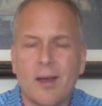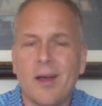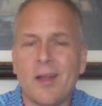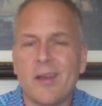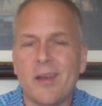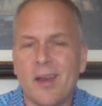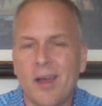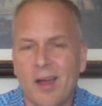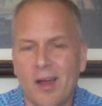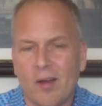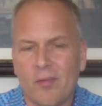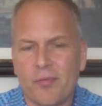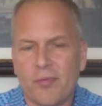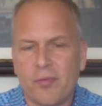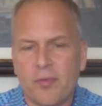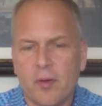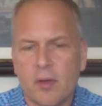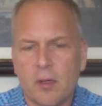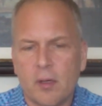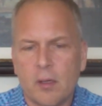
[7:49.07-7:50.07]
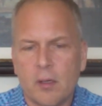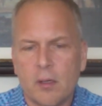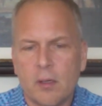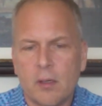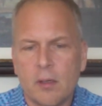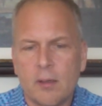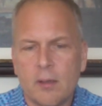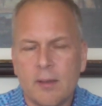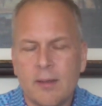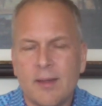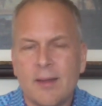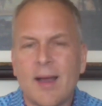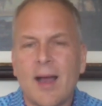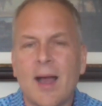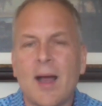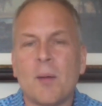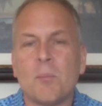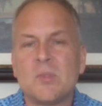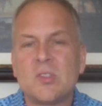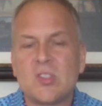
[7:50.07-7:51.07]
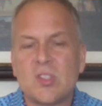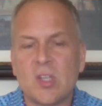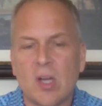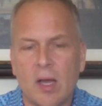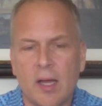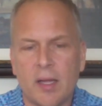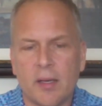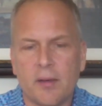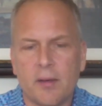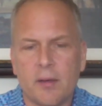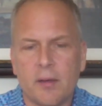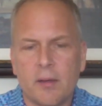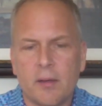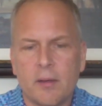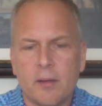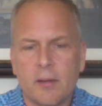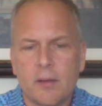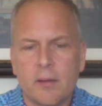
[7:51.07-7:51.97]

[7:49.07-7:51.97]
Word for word: enough, I'm done.